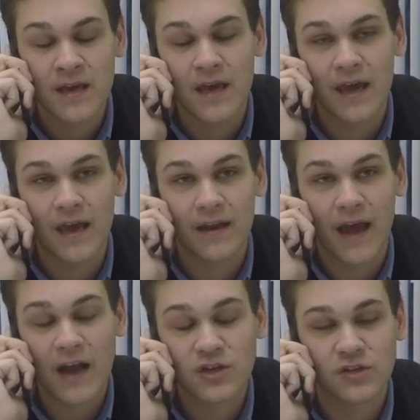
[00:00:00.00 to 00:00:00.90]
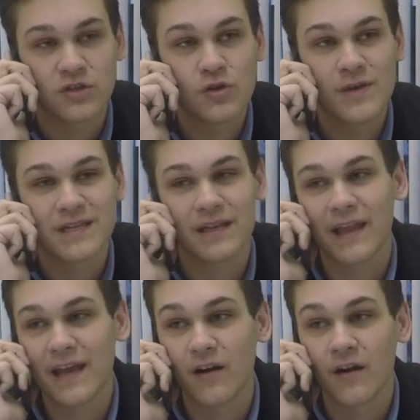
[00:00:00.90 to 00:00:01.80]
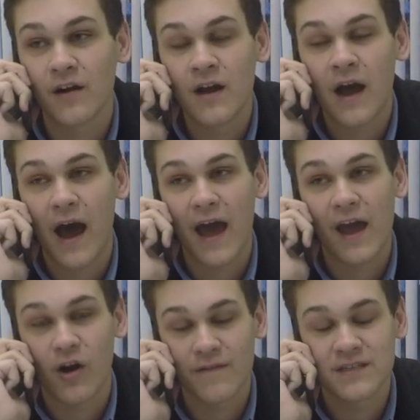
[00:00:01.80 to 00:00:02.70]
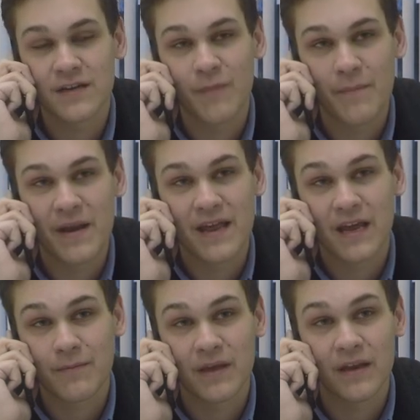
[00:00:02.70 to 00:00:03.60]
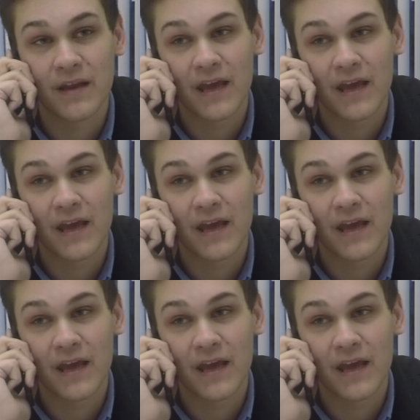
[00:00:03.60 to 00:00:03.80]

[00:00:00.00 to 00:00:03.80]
and actually 2 weeks later, I harvested my Bennett Hickman,